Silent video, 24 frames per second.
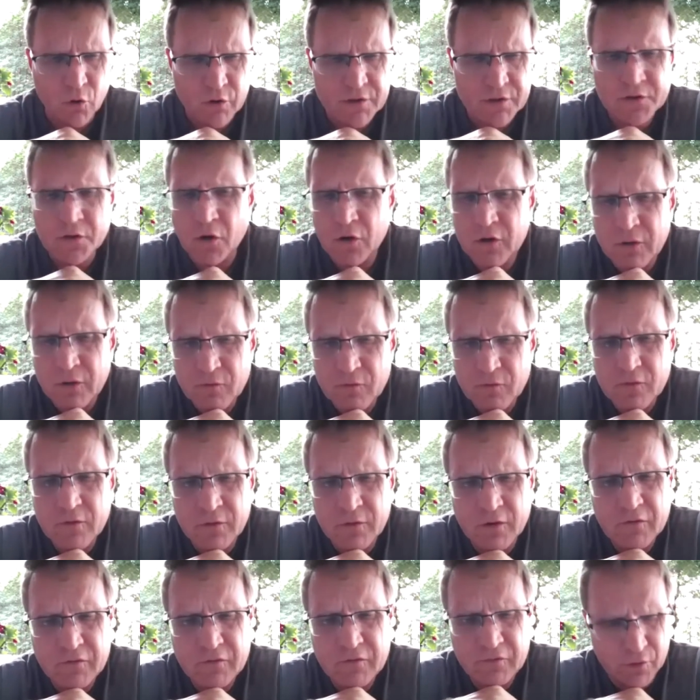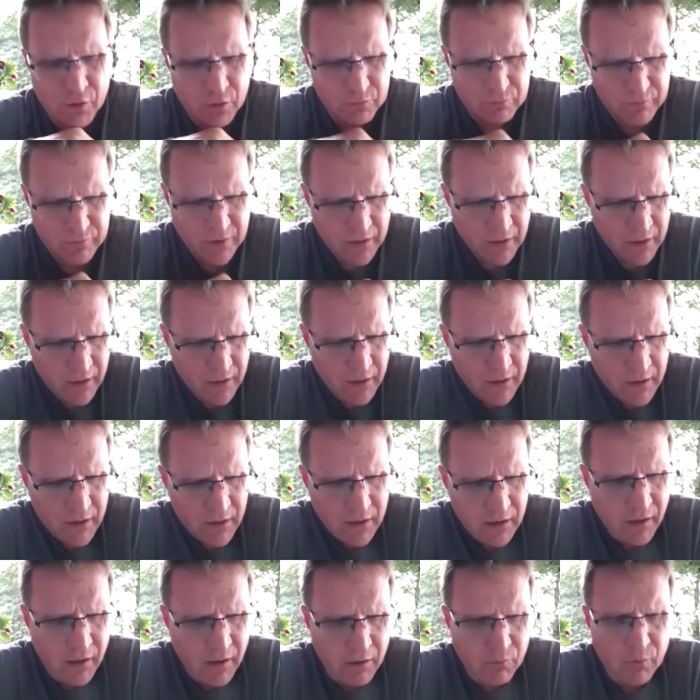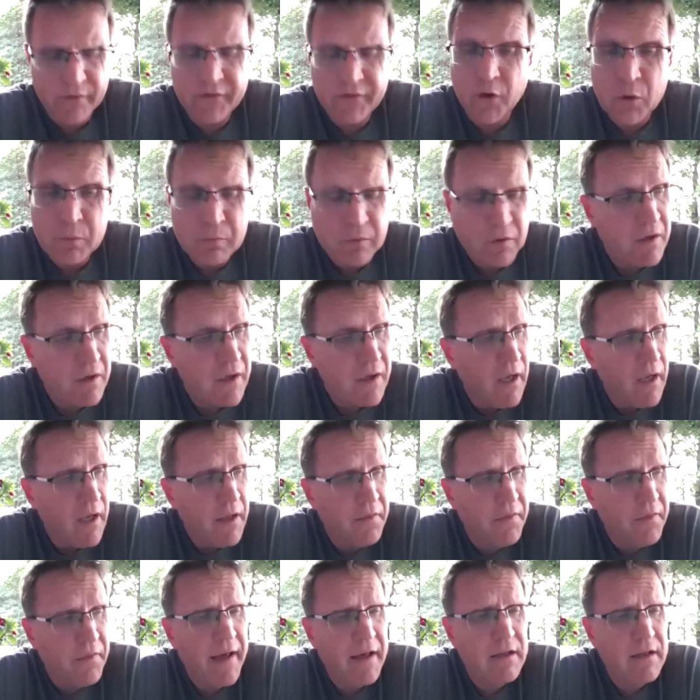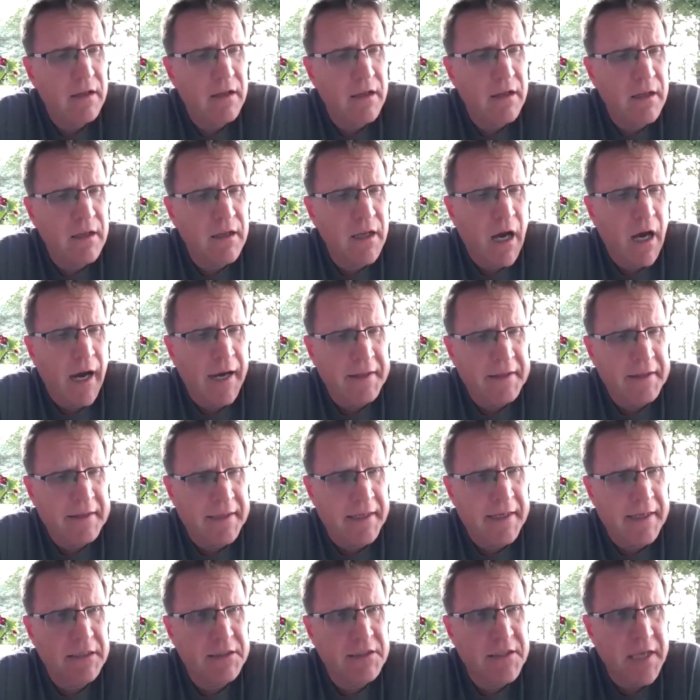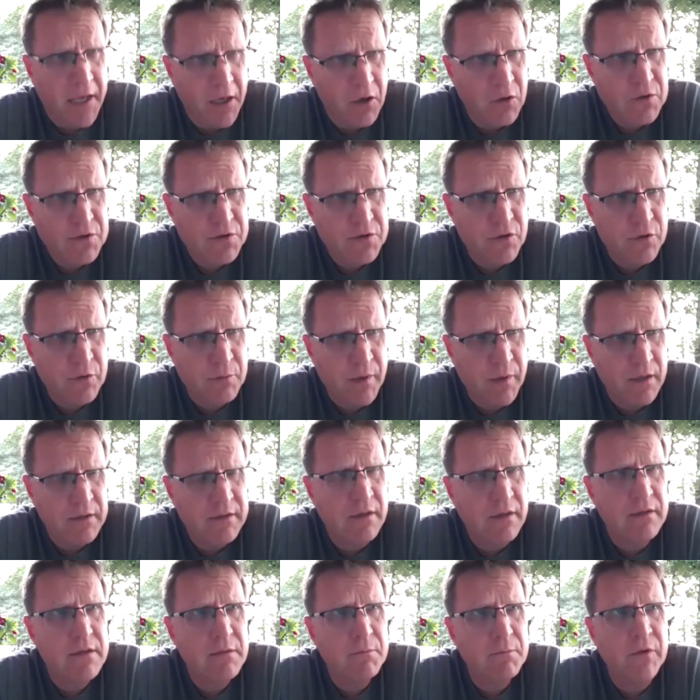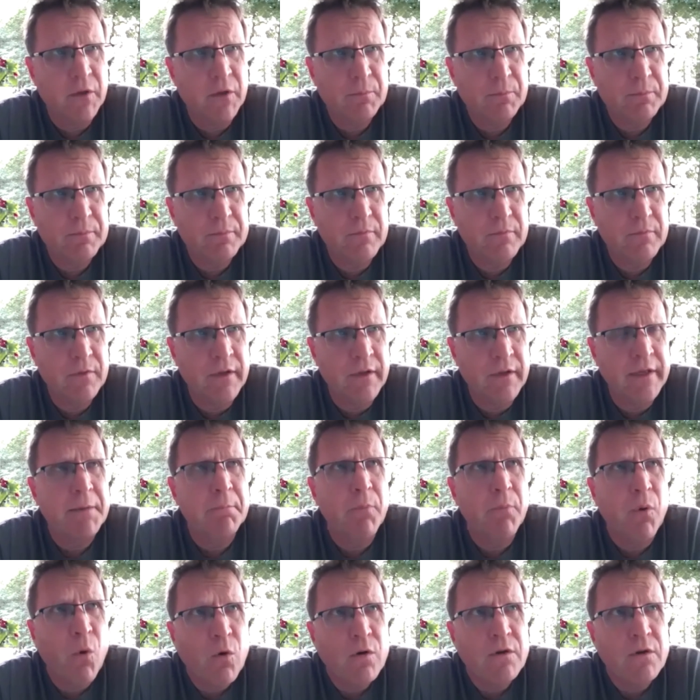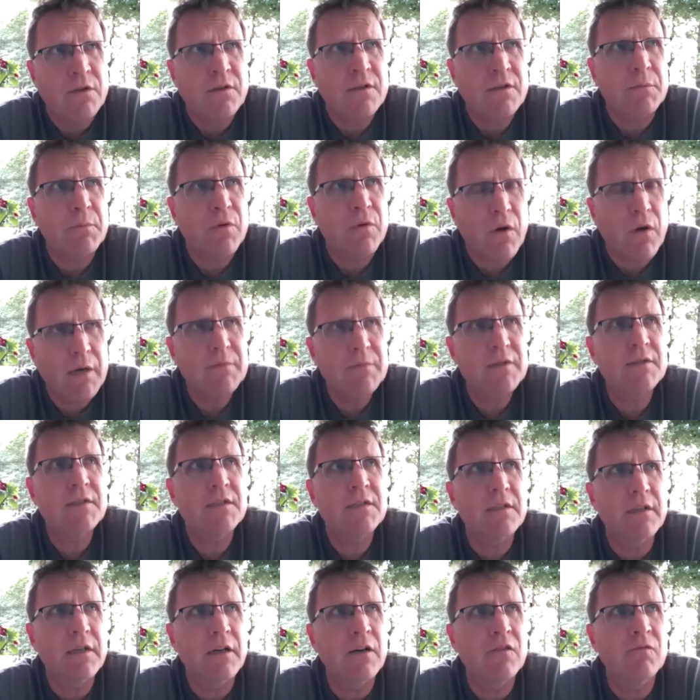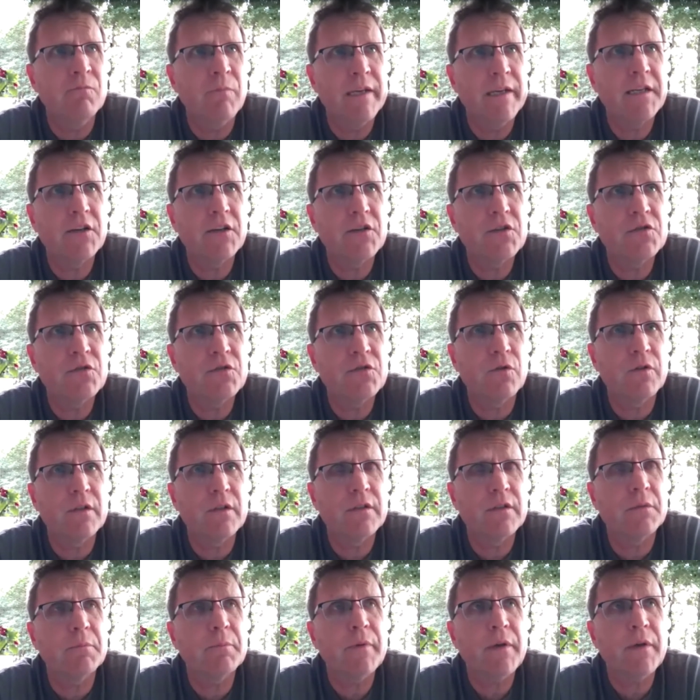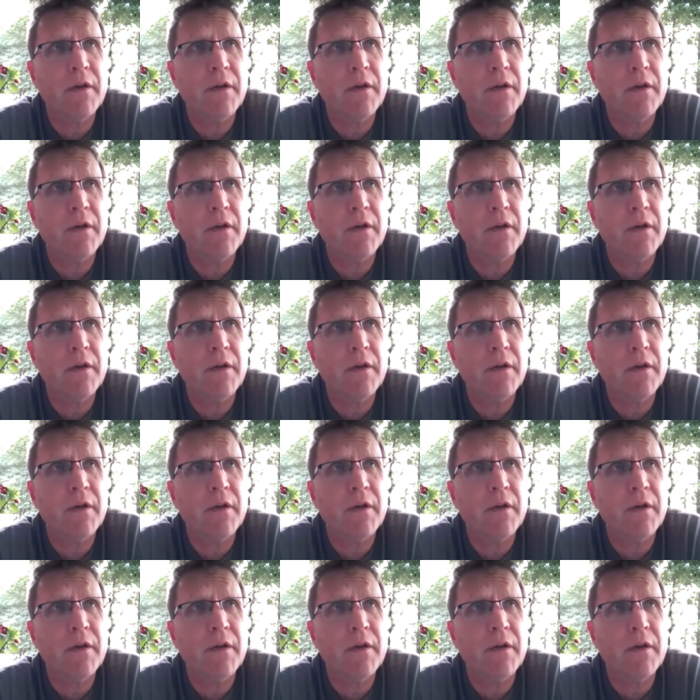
or saw the, the film uh, with Oprah. That, I think, tells you about the, the, the importance, the primacy of making sure that the